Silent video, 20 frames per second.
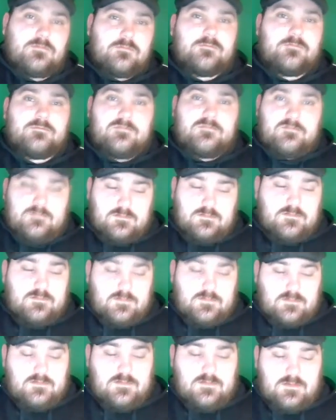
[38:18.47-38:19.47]

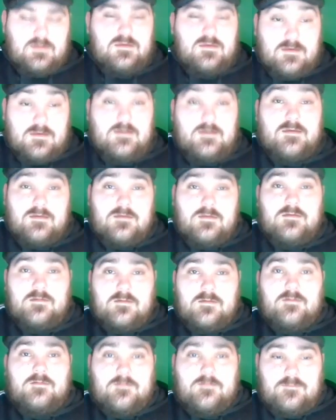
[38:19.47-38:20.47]

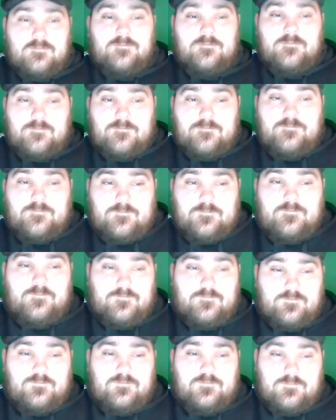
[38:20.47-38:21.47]

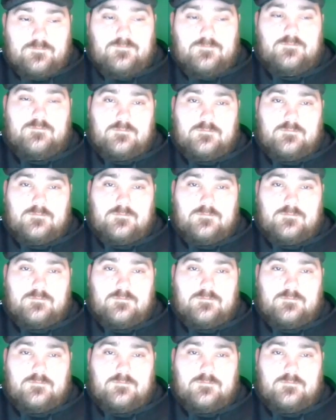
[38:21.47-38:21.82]
(not speaking)